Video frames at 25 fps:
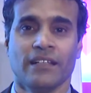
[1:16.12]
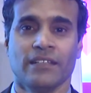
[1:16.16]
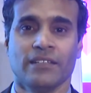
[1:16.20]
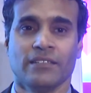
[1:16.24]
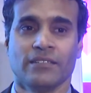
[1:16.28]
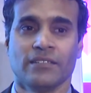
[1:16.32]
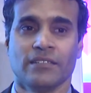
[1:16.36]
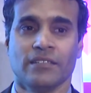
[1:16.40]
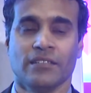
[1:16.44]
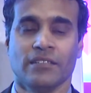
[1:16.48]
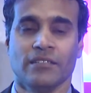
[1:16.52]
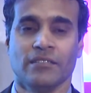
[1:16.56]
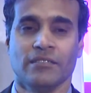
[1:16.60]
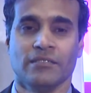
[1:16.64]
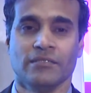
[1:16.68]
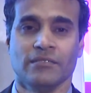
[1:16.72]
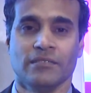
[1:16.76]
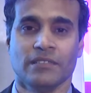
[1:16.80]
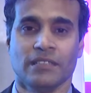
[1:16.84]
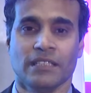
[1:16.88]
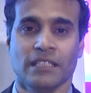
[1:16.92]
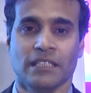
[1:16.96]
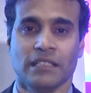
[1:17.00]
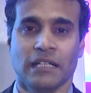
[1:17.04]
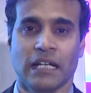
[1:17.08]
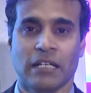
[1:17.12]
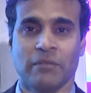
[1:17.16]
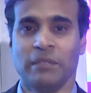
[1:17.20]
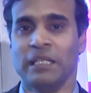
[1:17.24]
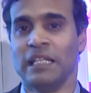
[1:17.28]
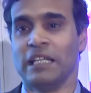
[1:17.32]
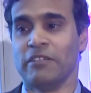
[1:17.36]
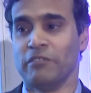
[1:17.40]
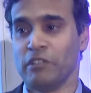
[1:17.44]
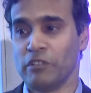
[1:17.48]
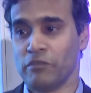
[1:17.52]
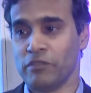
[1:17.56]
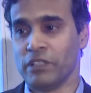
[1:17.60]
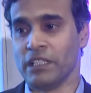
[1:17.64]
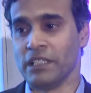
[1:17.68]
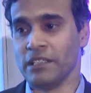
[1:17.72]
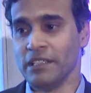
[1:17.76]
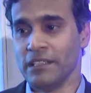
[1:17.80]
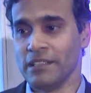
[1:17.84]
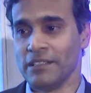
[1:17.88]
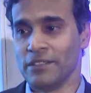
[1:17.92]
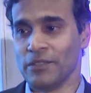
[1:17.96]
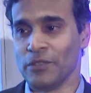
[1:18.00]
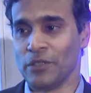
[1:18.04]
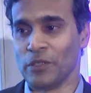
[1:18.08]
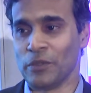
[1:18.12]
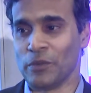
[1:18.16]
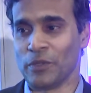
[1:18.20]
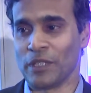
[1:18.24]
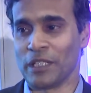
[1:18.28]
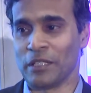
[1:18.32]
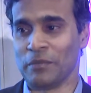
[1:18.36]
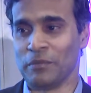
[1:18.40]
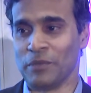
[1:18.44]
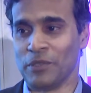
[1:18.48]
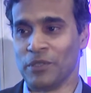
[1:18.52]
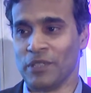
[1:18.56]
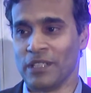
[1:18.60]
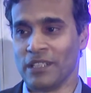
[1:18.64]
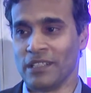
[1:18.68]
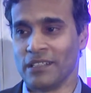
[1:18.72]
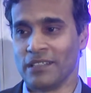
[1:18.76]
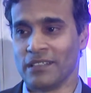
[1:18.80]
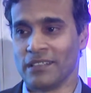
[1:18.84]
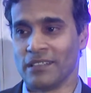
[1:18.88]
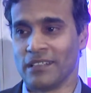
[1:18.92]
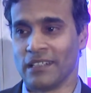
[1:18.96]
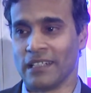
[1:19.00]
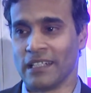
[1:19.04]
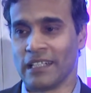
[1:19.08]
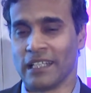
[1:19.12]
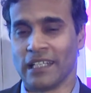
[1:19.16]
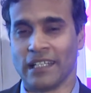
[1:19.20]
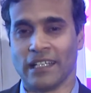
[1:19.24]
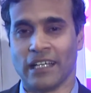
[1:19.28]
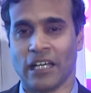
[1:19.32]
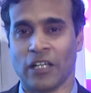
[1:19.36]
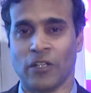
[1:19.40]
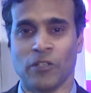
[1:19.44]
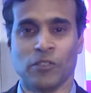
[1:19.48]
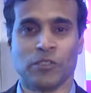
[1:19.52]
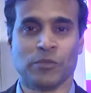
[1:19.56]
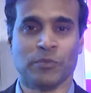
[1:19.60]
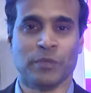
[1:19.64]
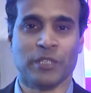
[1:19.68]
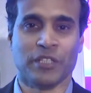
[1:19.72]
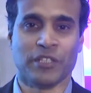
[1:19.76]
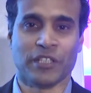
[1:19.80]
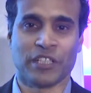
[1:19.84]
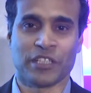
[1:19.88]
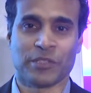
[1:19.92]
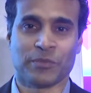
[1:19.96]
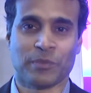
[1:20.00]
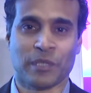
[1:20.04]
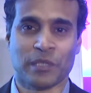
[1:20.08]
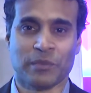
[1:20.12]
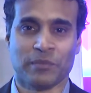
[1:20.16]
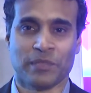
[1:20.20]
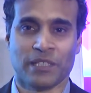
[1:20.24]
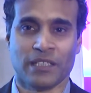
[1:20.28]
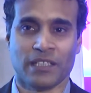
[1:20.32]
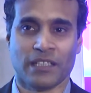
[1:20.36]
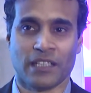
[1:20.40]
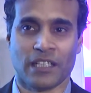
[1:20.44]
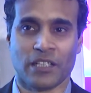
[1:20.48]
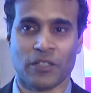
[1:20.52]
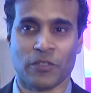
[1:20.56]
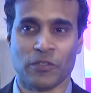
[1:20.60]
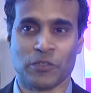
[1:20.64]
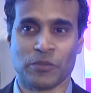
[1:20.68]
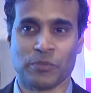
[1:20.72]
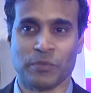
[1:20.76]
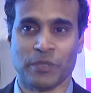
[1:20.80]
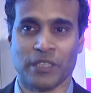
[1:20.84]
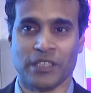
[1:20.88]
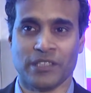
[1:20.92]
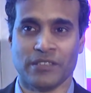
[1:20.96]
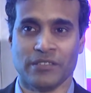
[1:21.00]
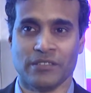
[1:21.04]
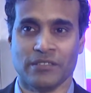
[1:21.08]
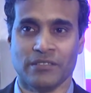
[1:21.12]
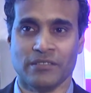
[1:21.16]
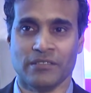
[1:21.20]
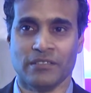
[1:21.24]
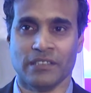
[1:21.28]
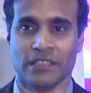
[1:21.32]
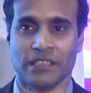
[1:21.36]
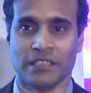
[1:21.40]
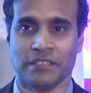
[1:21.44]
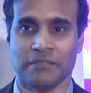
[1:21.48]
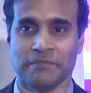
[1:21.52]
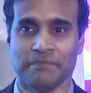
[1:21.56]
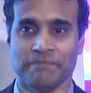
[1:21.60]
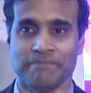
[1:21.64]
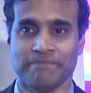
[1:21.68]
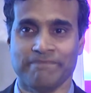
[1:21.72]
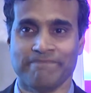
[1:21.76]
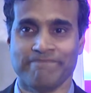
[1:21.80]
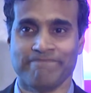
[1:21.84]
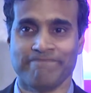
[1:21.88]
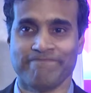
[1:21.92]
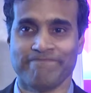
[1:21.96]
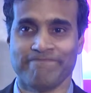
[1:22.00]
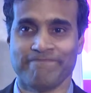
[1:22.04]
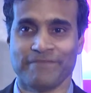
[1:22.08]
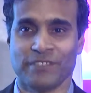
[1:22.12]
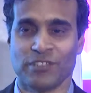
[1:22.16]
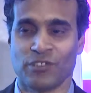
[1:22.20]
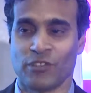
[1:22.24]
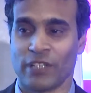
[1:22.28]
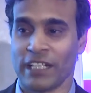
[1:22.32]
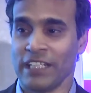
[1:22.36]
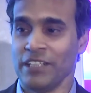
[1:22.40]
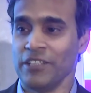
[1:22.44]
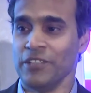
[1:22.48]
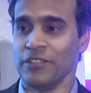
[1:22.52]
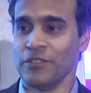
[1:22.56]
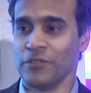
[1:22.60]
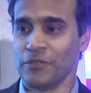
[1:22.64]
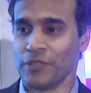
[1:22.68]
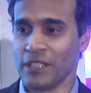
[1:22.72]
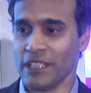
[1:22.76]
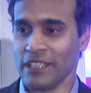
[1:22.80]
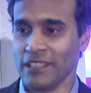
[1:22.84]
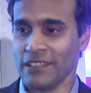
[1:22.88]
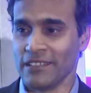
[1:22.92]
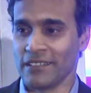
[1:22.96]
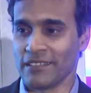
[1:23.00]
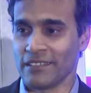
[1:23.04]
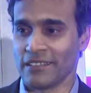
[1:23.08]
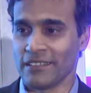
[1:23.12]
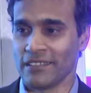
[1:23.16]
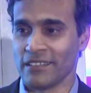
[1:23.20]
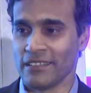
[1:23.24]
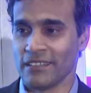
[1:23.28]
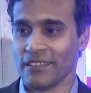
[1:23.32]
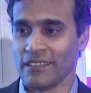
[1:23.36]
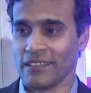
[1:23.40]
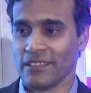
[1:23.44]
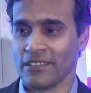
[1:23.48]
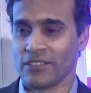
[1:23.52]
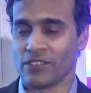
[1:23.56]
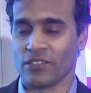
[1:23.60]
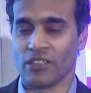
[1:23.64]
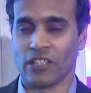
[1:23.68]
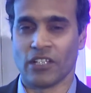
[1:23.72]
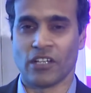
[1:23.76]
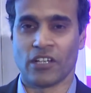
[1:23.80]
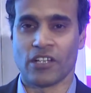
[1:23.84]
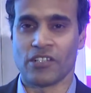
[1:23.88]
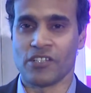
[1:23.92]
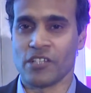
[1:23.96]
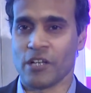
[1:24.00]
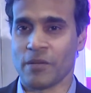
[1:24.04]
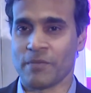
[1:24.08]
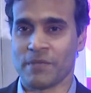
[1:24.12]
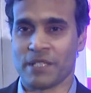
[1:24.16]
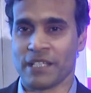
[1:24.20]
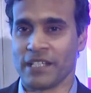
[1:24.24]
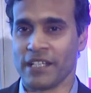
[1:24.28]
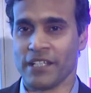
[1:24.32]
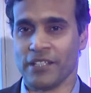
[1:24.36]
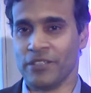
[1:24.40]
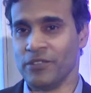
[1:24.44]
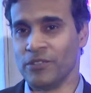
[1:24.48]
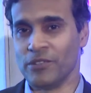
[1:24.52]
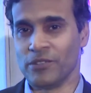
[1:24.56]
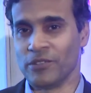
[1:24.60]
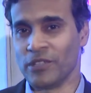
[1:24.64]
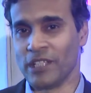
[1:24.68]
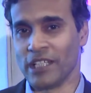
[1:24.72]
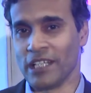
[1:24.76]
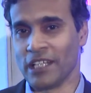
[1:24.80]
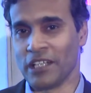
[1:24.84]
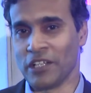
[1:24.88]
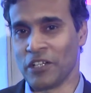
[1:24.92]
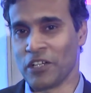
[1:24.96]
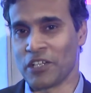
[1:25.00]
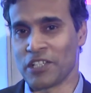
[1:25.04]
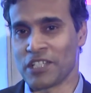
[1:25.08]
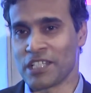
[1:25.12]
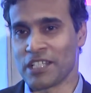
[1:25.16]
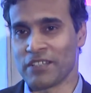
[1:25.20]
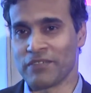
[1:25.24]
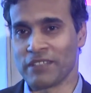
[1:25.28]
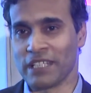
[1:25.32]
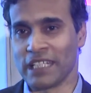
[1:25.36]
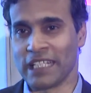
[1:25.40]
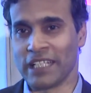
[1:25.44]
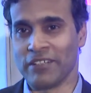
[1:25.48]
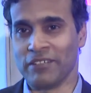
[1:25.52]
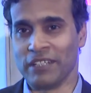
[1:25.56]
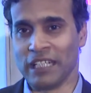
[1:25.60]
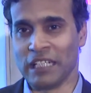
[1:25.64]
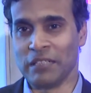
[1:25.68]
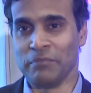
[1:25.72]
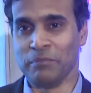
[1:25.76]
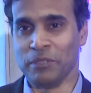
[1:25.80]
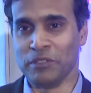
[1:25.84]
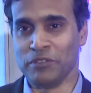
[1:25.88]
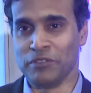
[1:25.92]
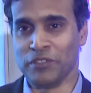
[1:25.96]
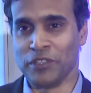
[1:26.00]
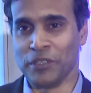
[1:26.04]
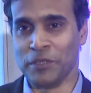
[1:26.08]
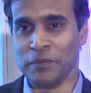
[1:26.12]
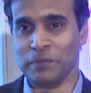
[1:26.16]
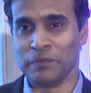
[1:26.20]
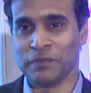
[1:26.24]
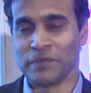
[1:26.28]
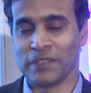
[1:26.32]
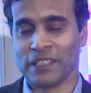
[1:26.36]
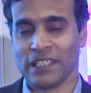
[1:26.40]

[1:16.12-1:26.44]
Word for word: So I've been having fun doing what I'm doing. It allows me to experiment, it allows me to try new things. So a lot of jobs that I do today are not stuff that I've done before.